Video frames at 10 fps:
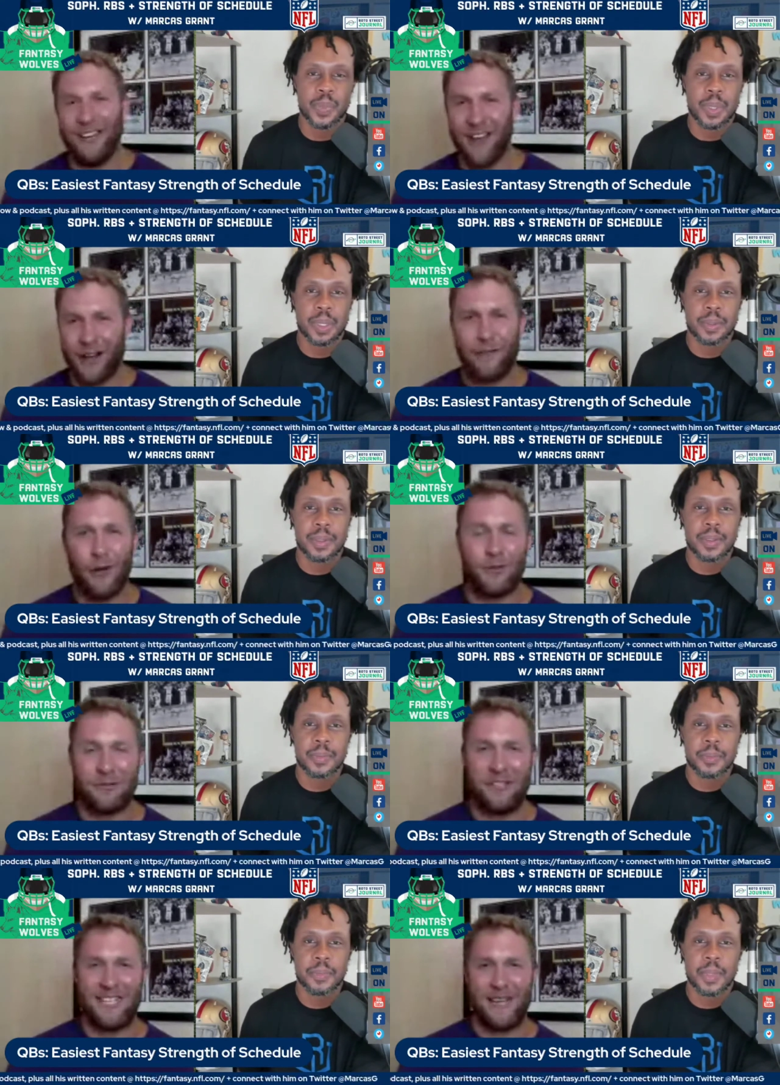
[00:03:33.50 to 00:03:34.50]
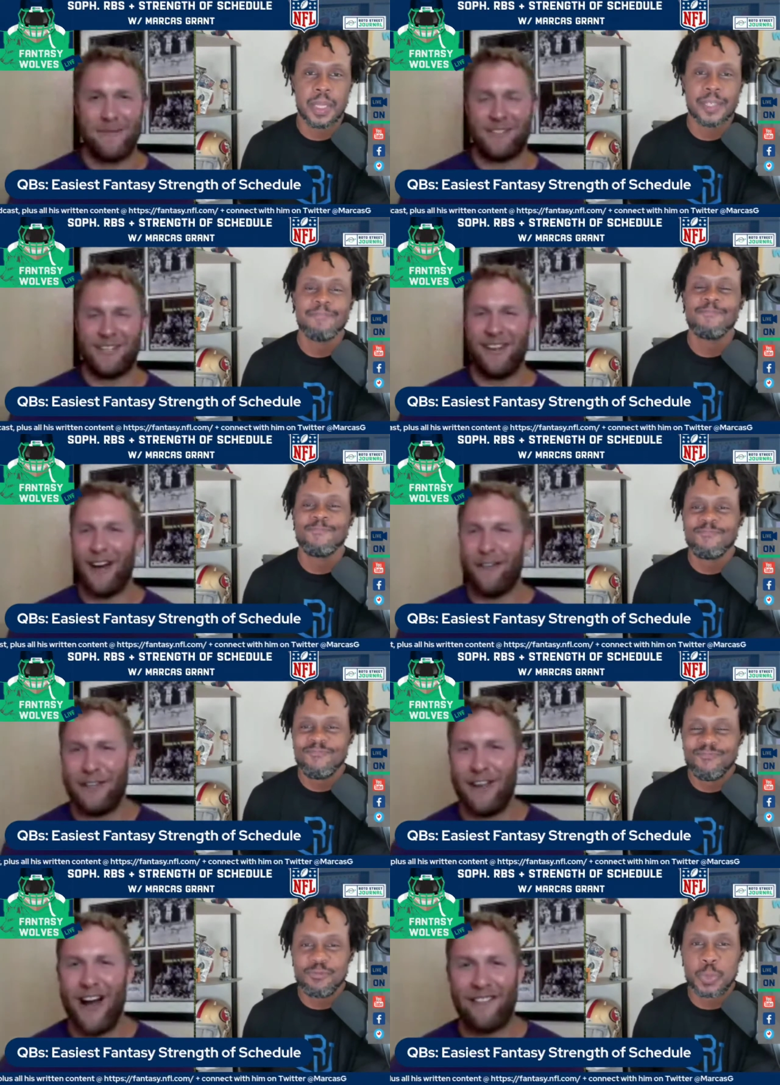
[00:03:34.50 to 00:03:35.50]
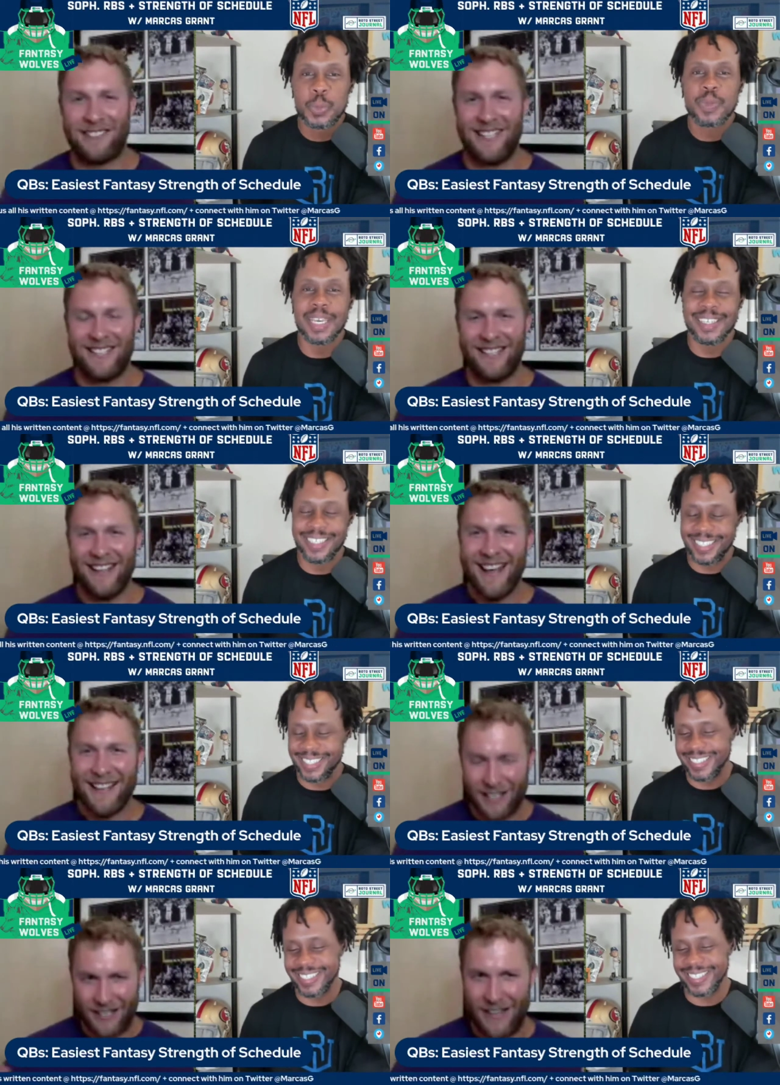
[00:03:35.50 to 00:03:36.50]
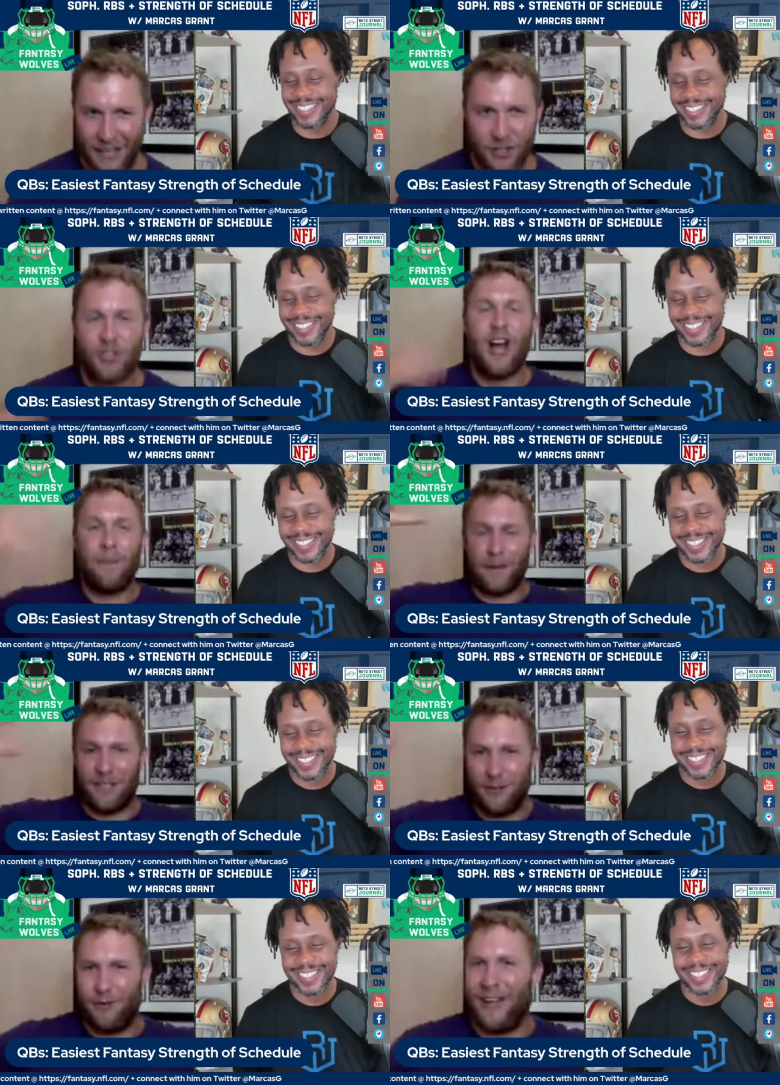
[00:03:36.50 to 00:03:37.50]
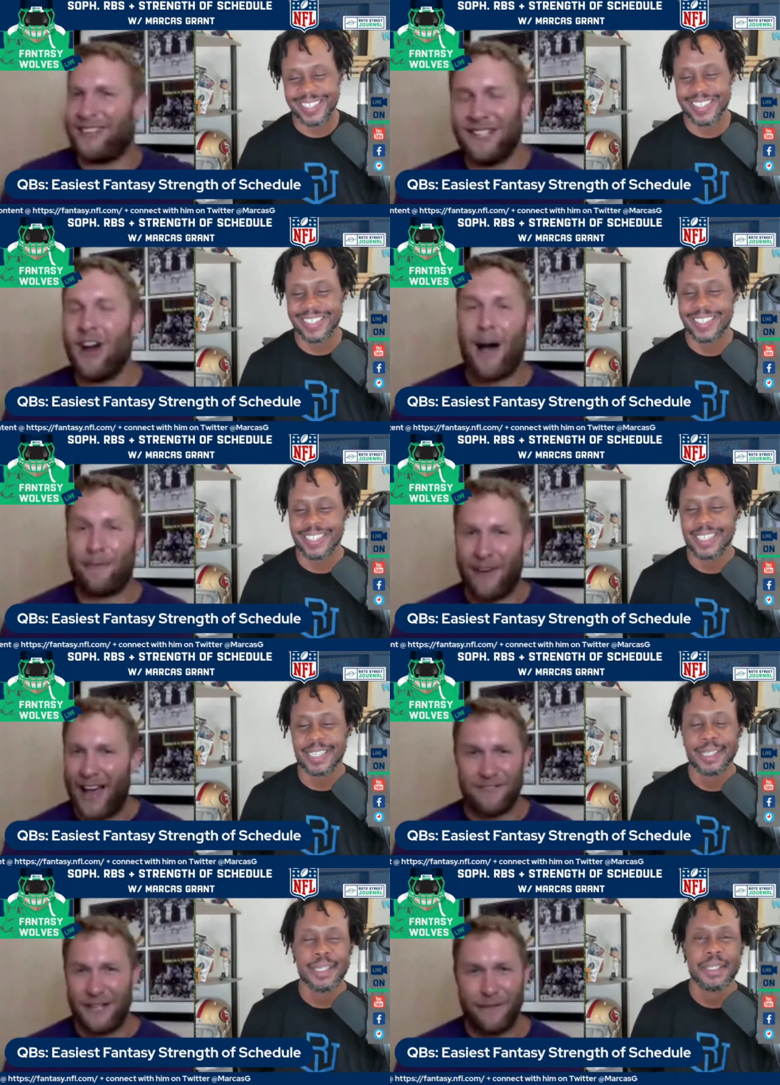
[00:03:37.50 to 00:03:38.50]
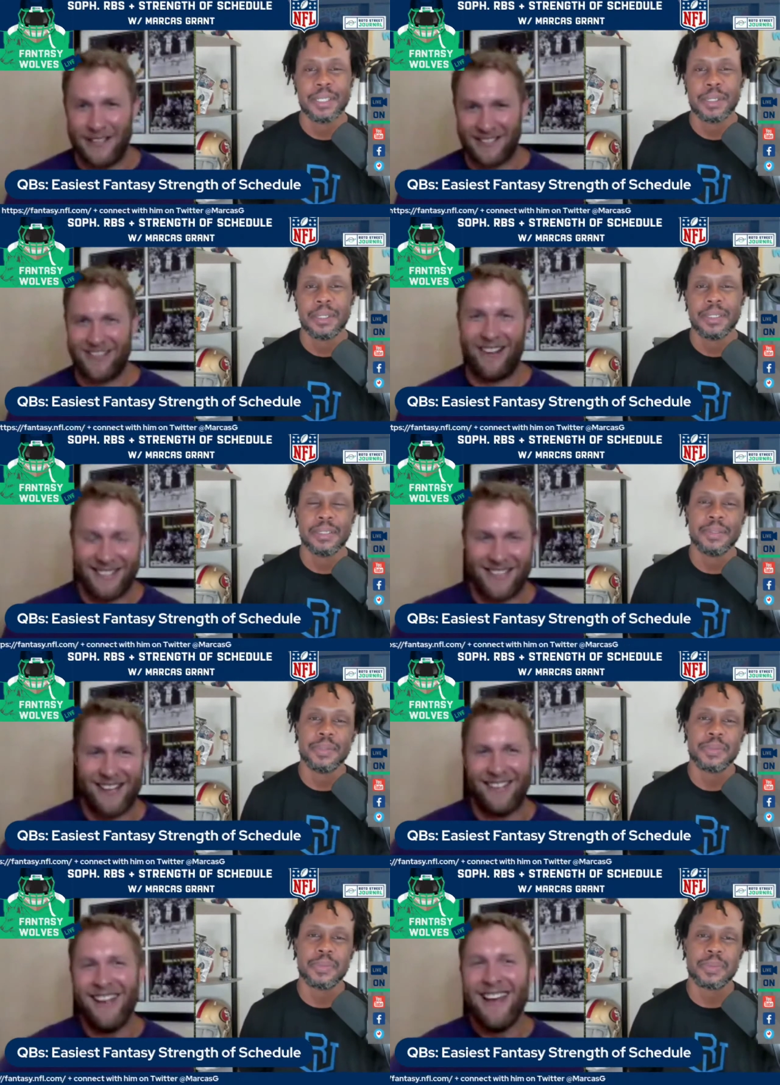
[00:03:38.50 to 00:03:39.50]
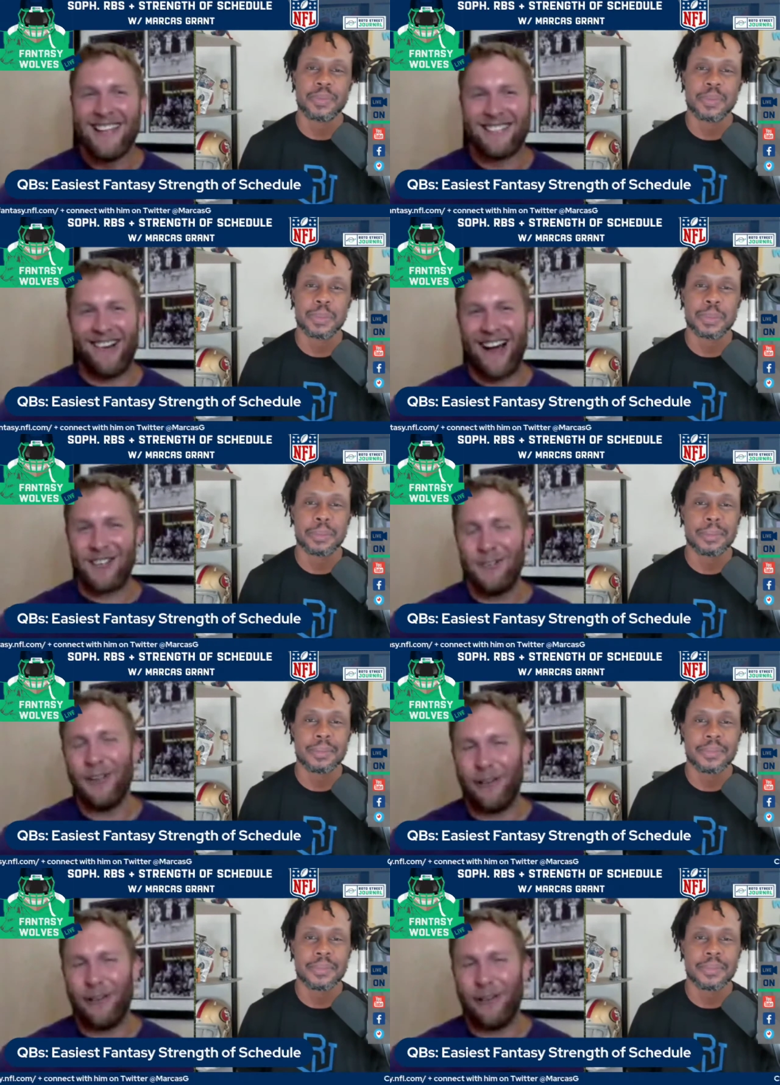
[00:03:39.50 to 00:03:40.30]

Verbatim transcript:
Speaker 1: of those three teams did enough in the offseason to then jump into like the top five defenses all of a sudden. So I do love